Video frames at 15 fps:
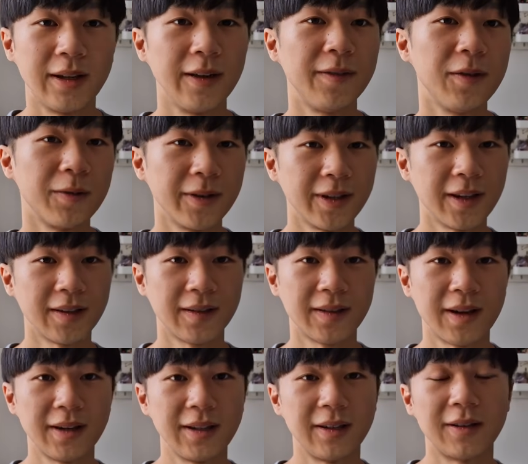If you want to get
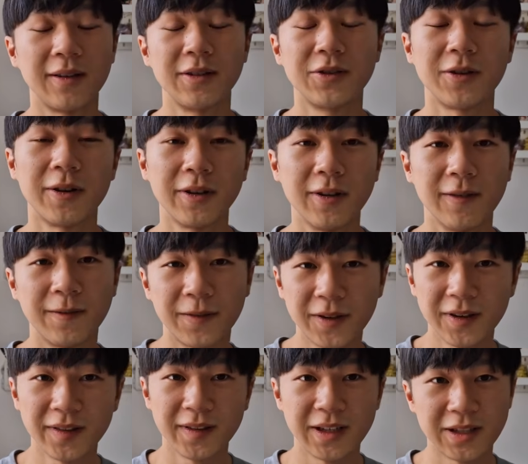started on drawing your
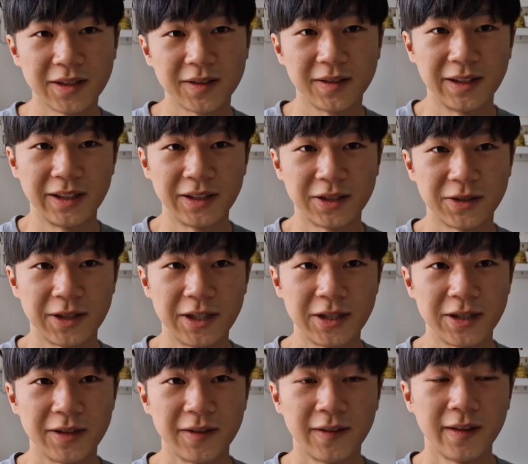first digital
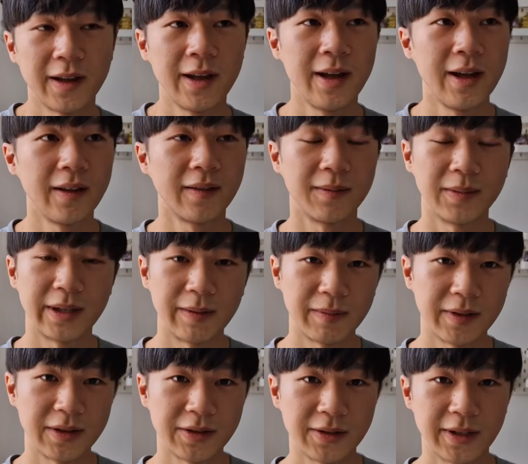illustration, some
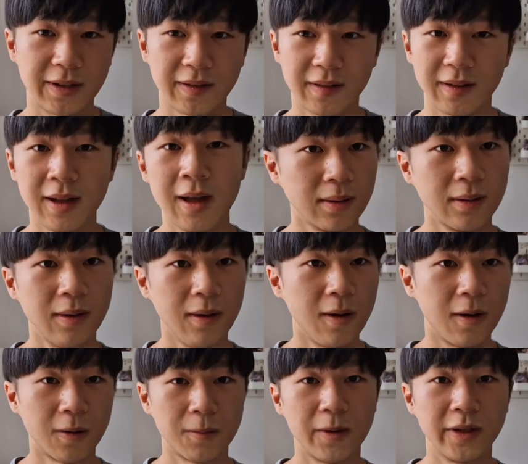tips and tricks,
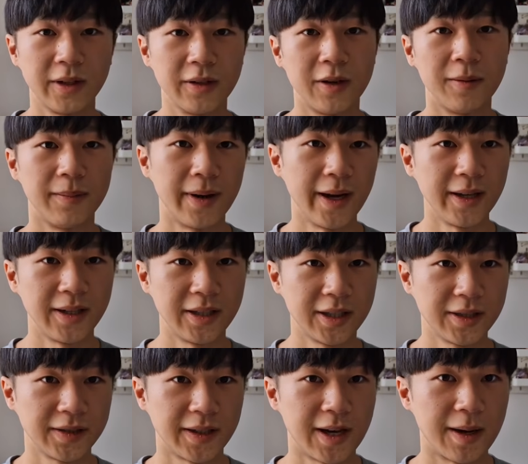or want to know my
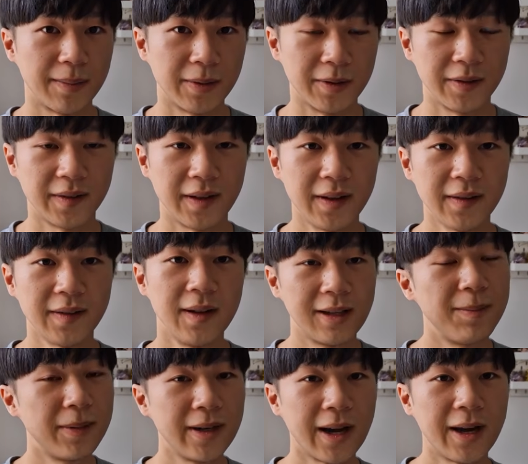digital art process,
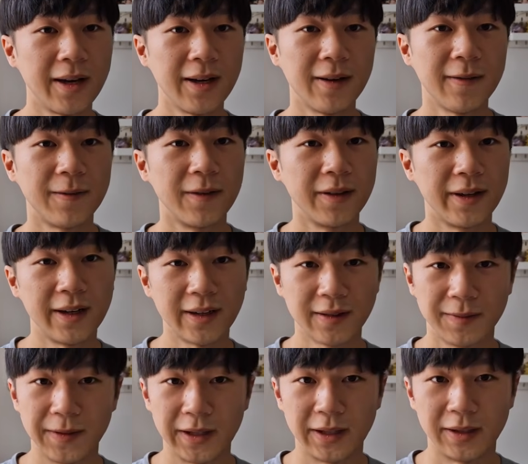keep an eye out for the
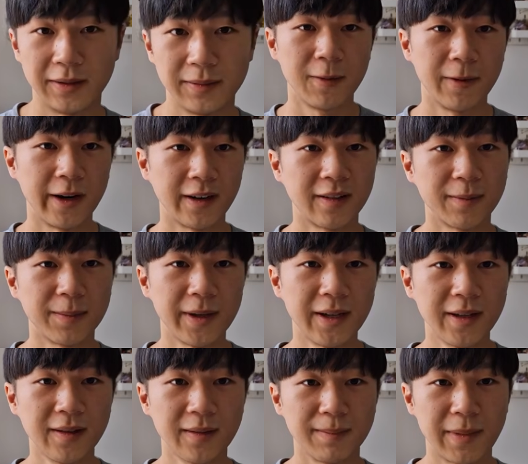next video where I
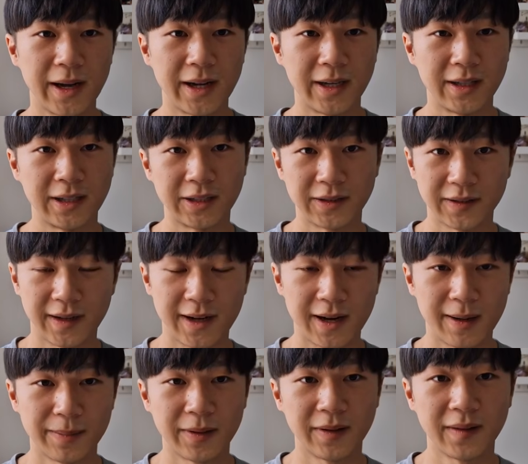explain my digital
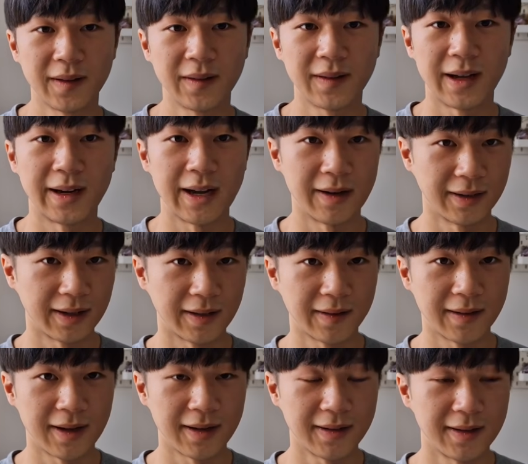art process and how to get
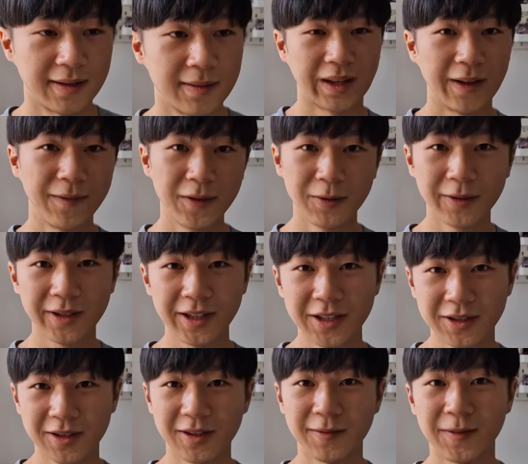started. If you really
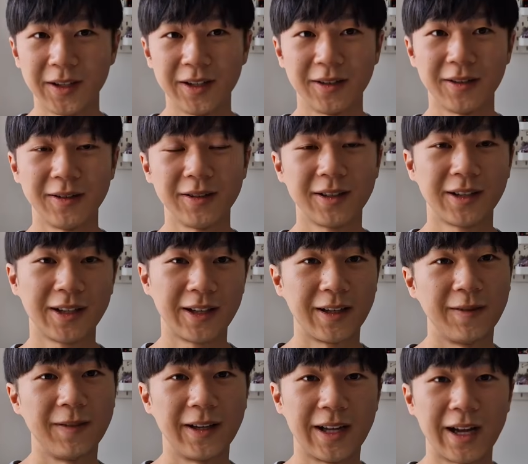enjoyed the video,
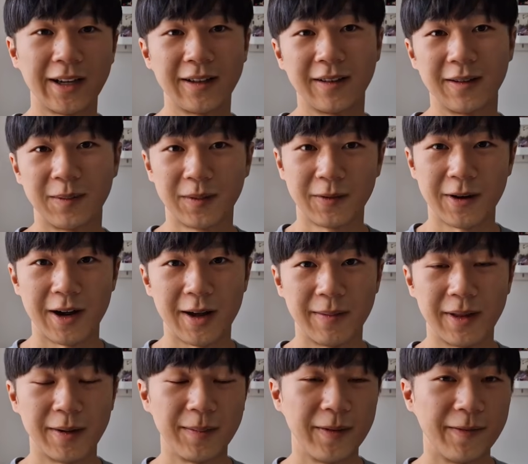give a like and subscribe,
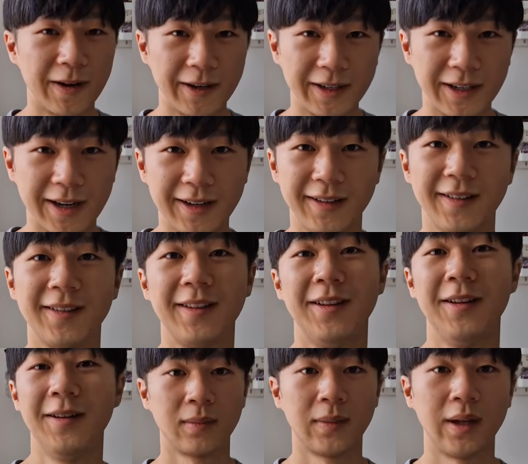that would be very nice.
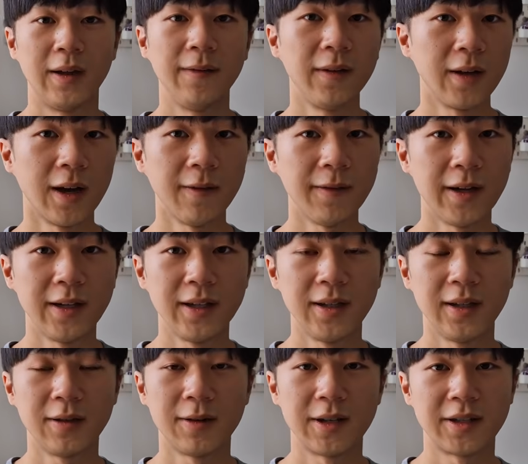If you have
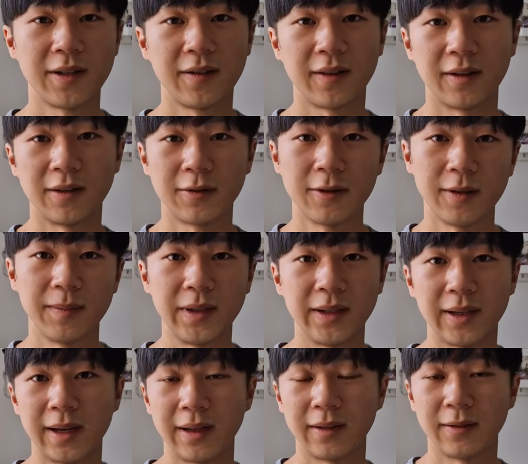any questions on
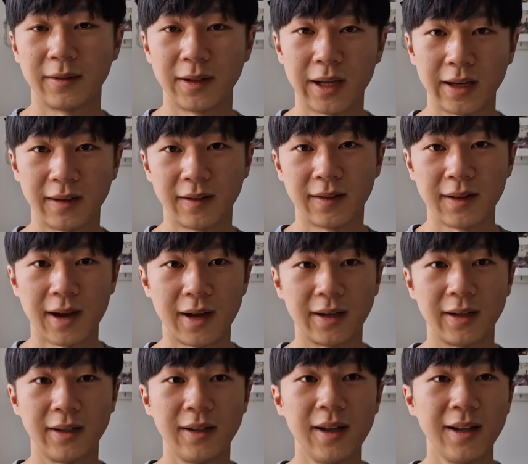equipment and getting
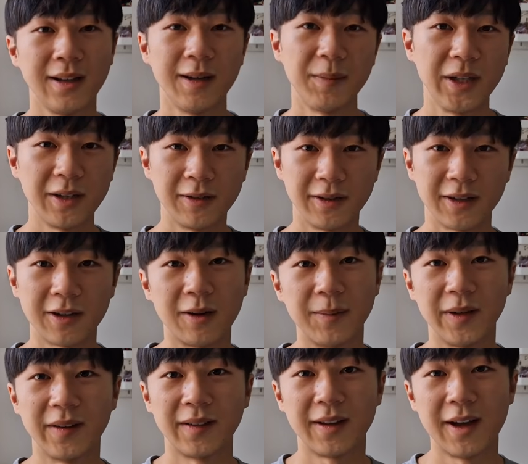started, let me know in the
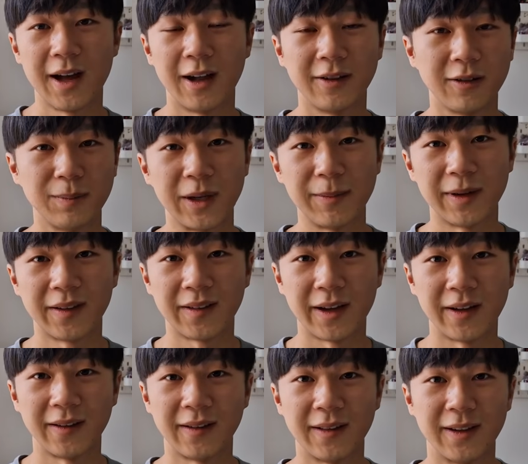comments. I'll do my best to
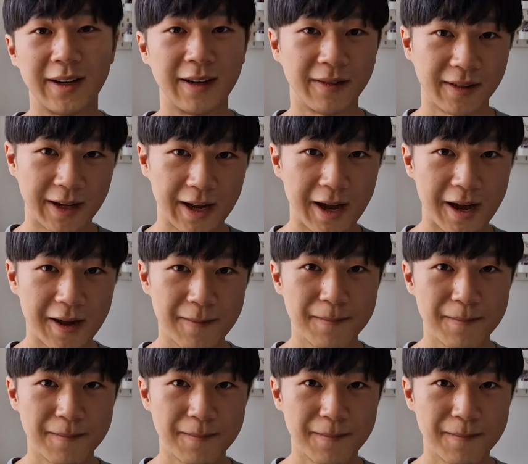answer and I'll say hi.